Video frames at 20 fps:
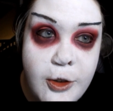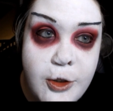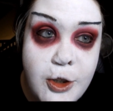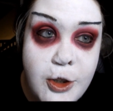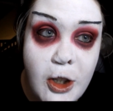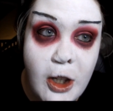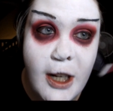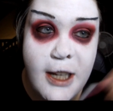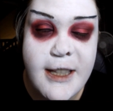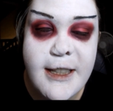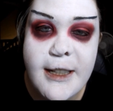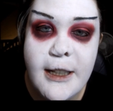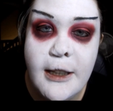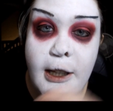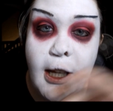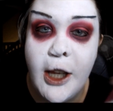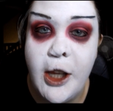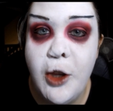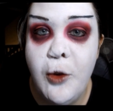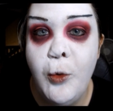traced it
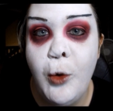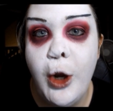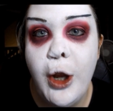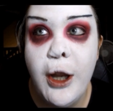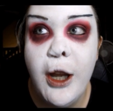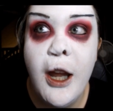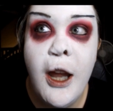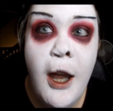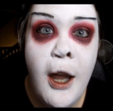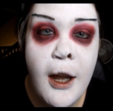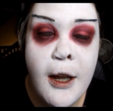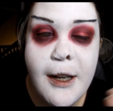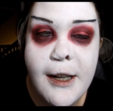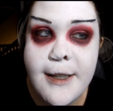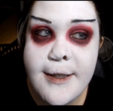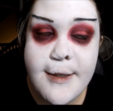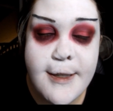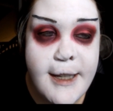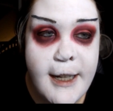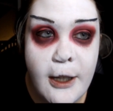like you would
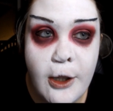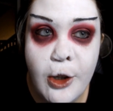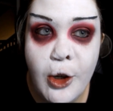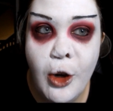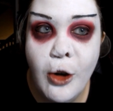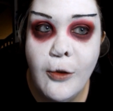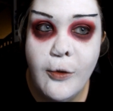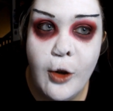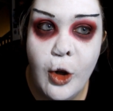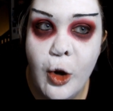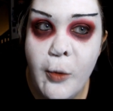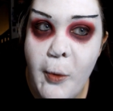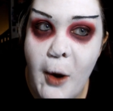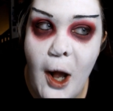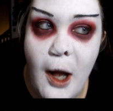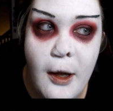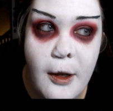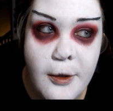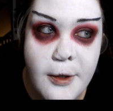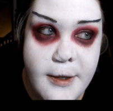concealer over your
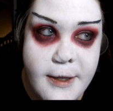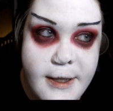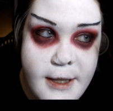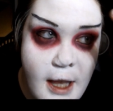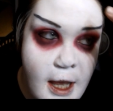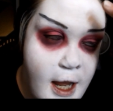brows